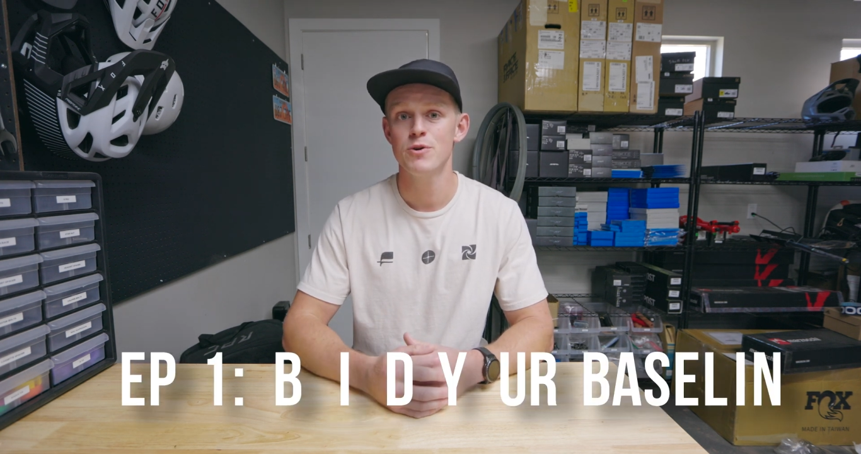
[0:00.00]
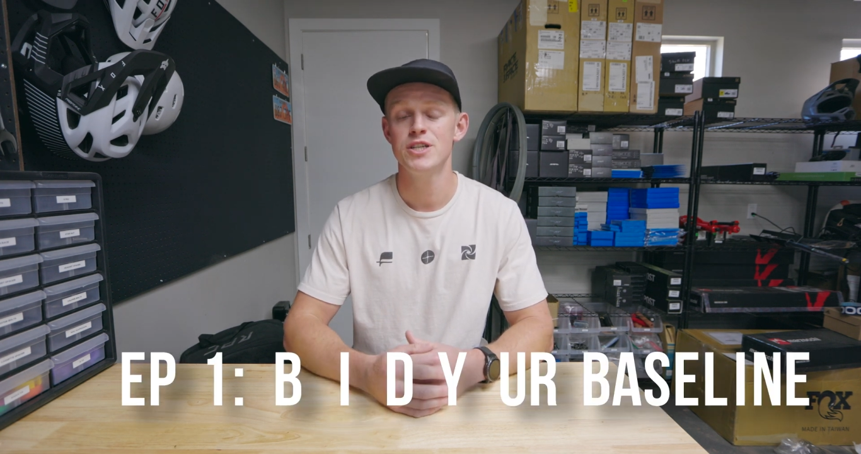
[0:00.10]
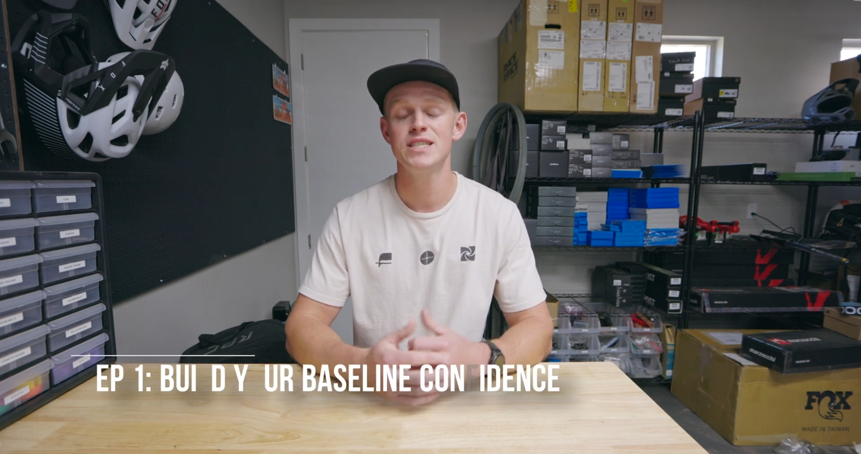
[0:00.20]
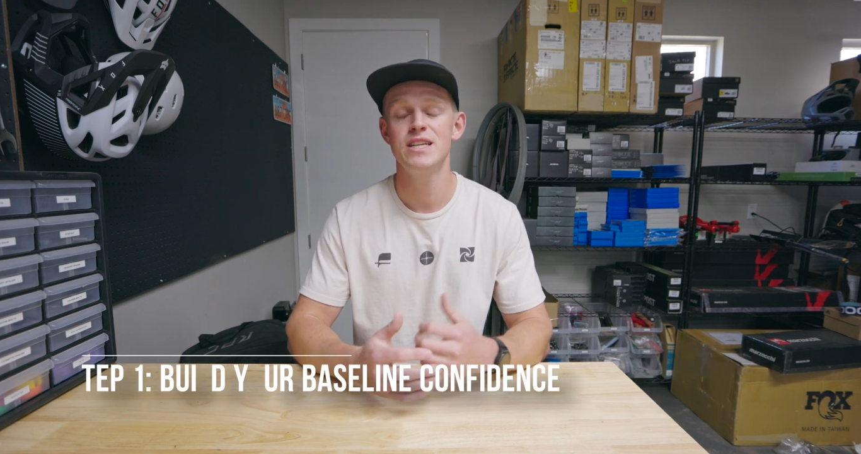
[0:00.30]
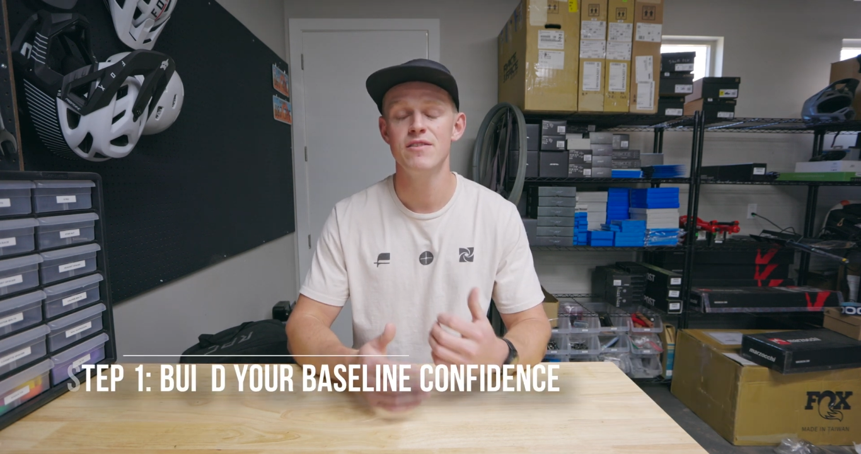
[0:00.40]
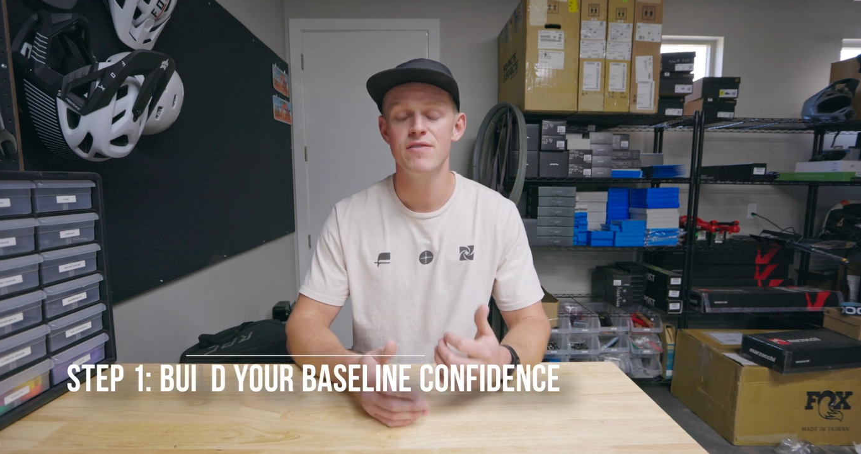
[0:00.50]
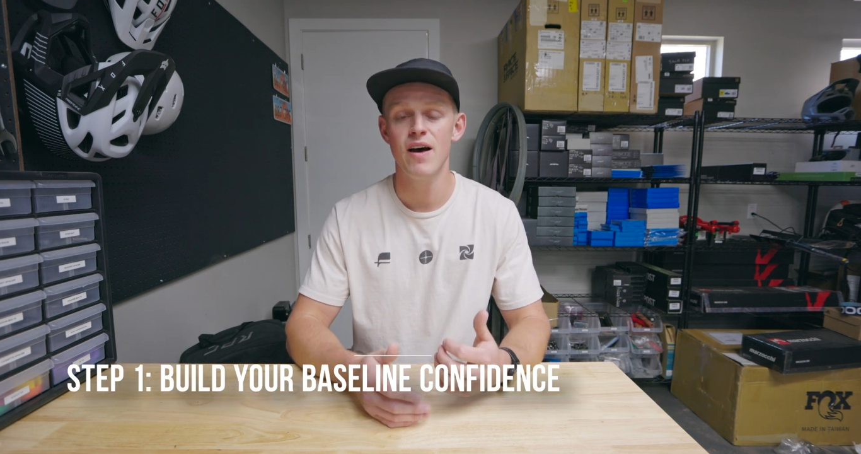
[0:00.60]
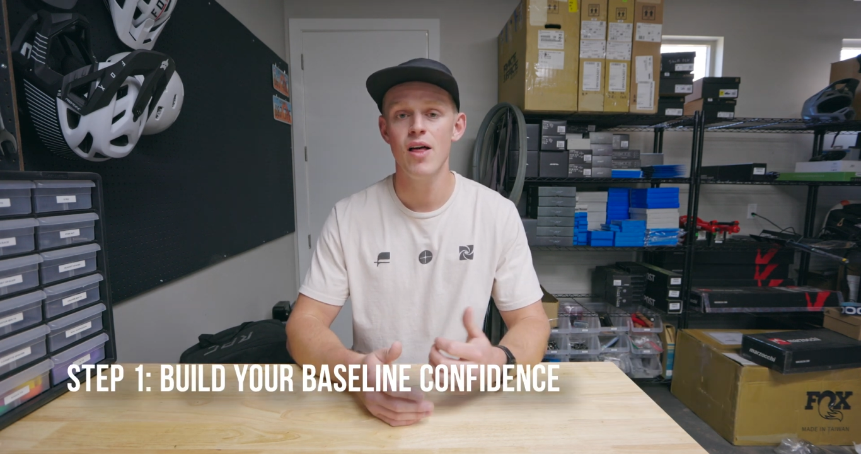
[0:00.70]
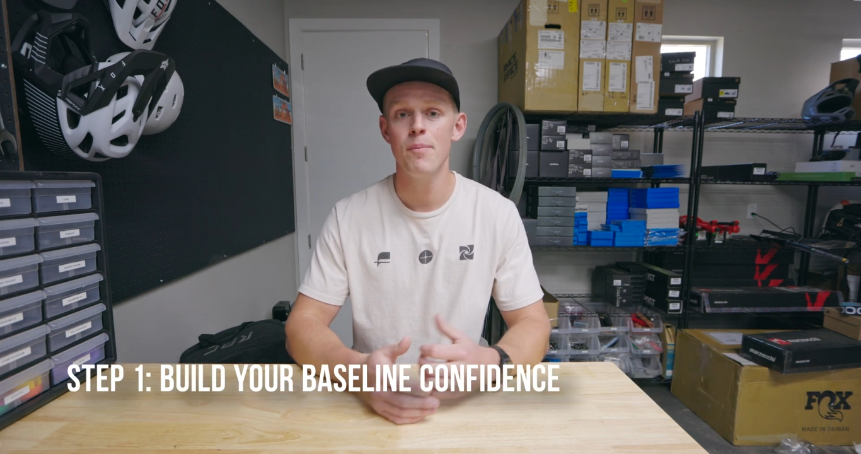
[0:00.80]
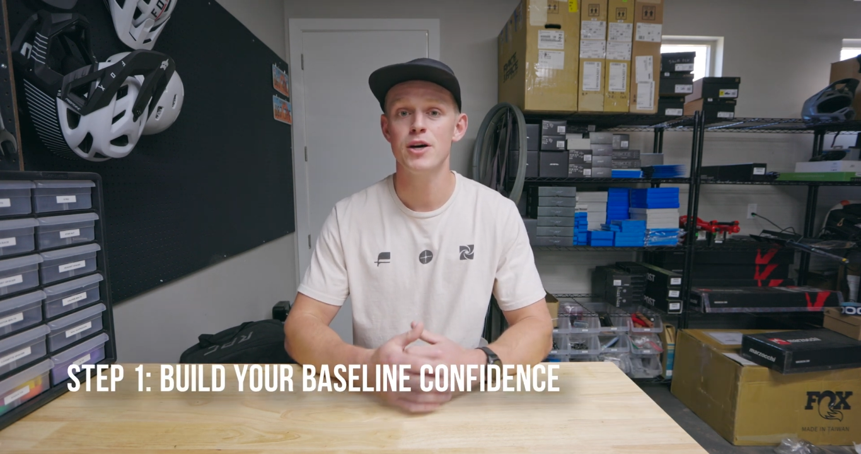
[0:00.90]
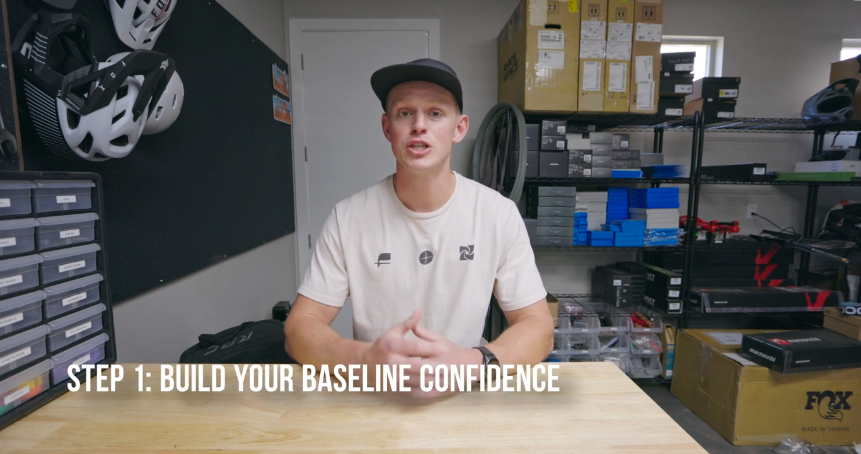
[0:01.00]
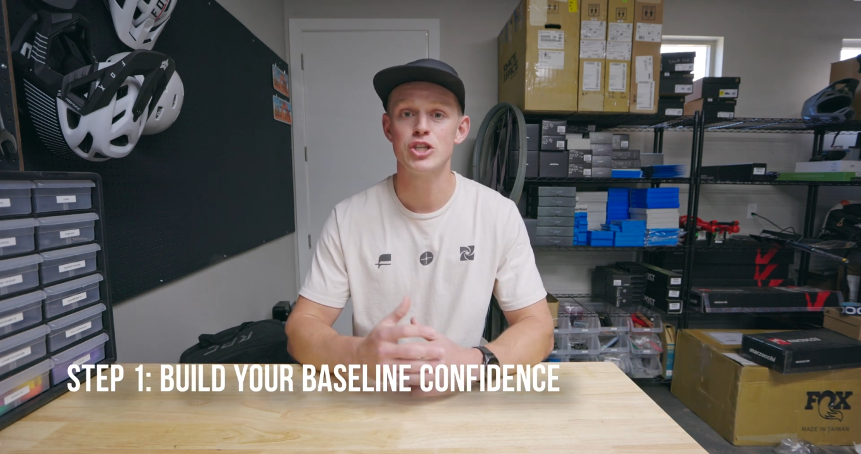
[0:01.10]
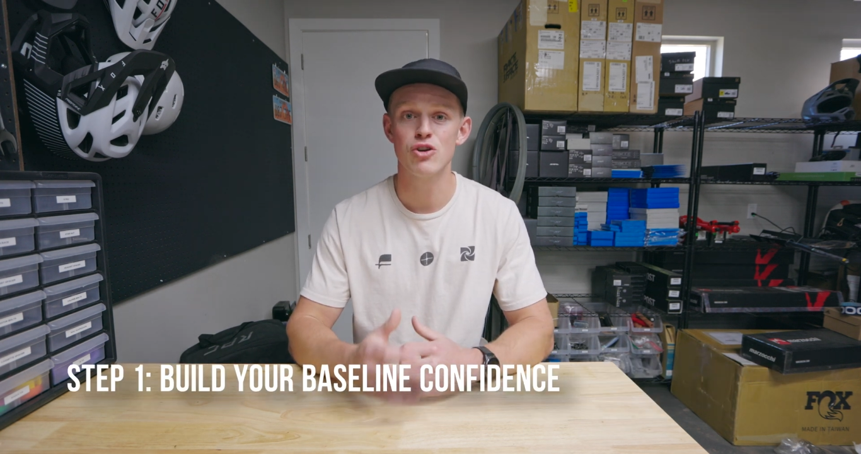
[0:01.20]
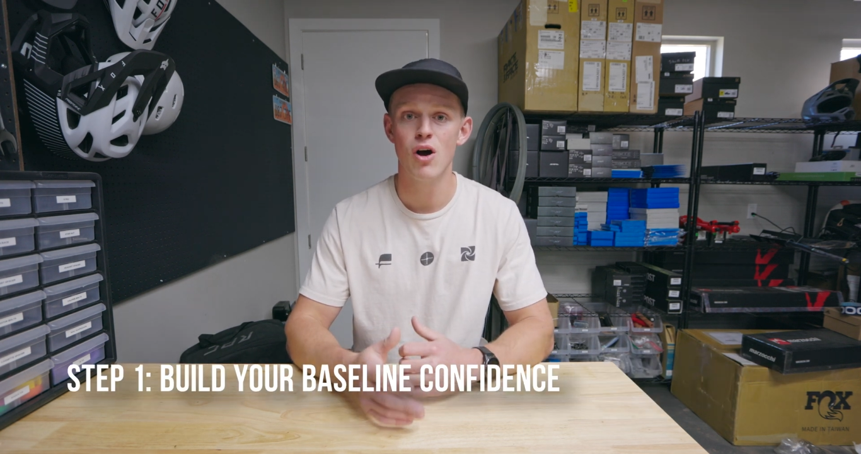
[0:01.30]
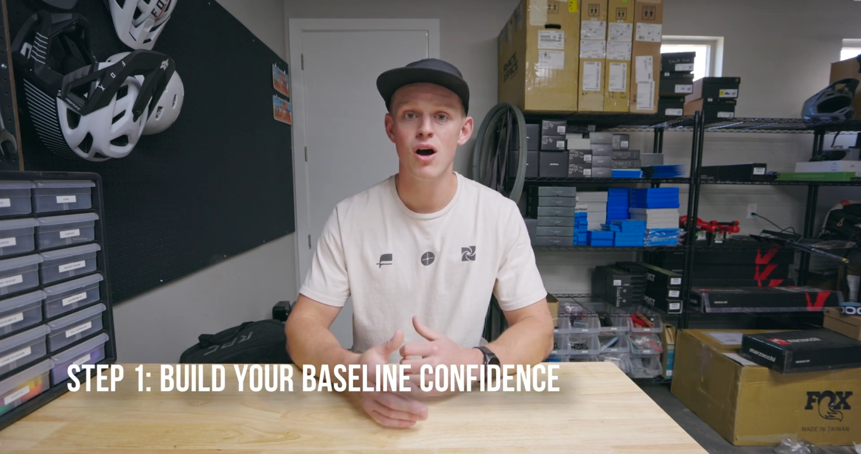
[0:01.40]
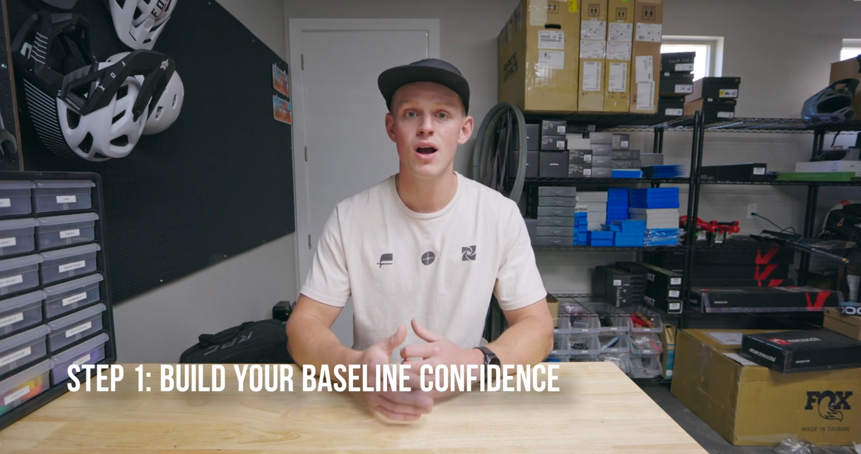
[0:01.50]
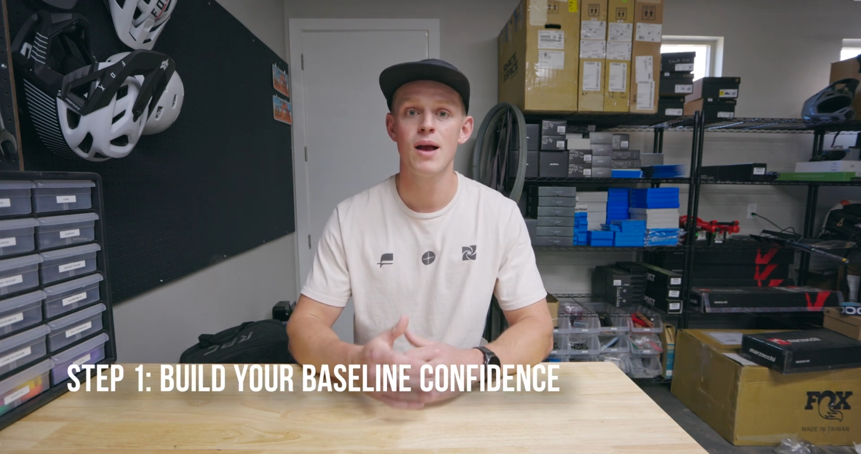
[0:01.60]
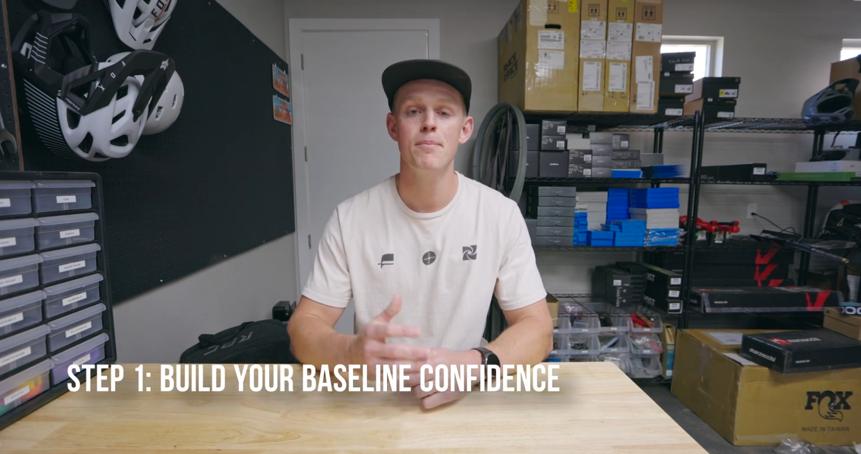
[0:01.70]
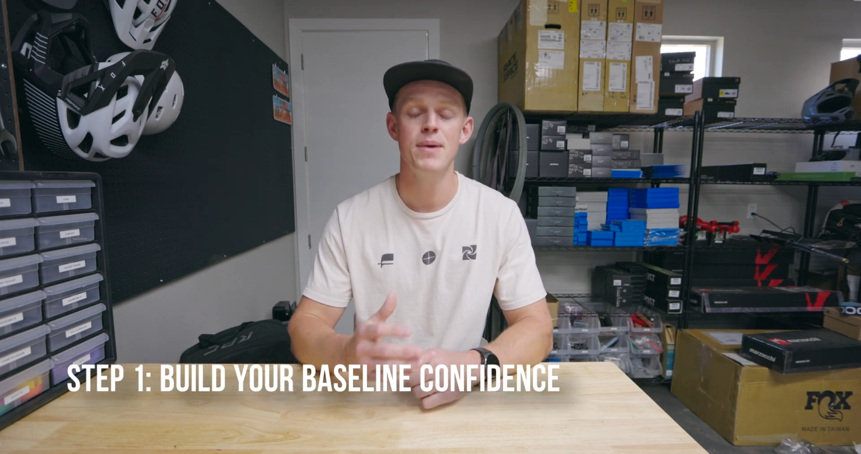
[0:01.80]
which is to develop a strong